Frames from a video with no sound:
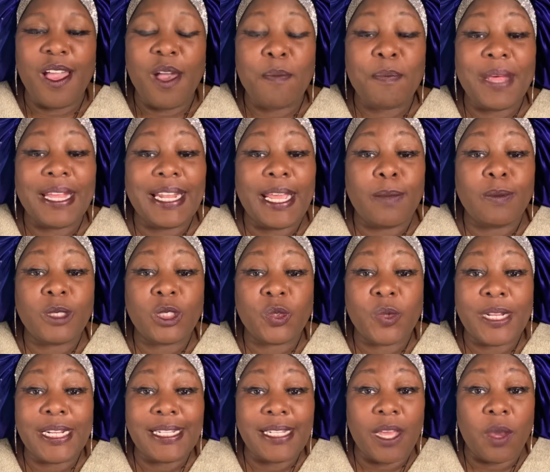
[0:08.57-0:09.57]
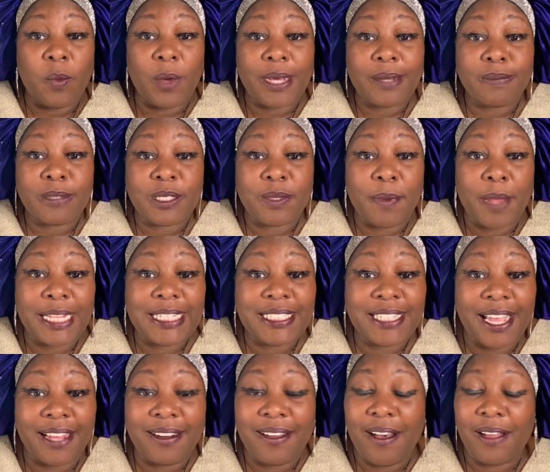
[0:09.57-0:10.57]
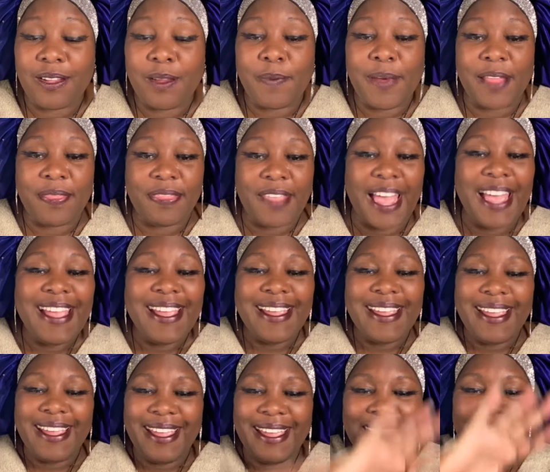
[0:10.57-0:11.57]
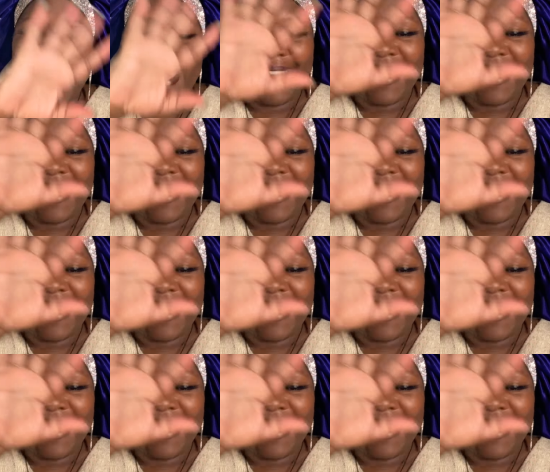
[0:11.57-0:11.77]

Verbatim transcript: My name is Trinity and welcome to my channel all about the healing.